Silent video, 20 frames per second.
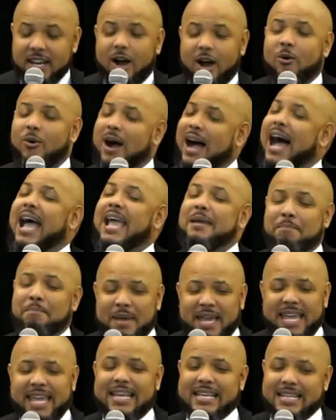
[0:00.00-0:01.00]
Don't hype
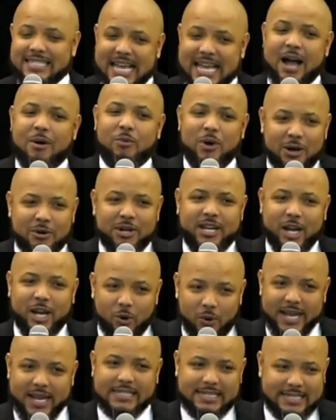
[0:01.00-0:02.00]
me because I will
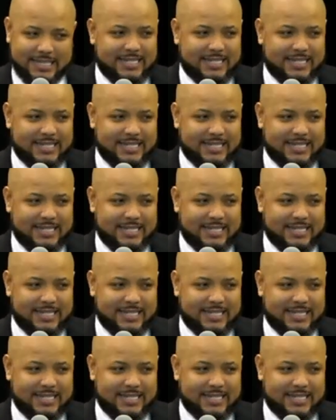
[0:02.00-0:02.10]
do it.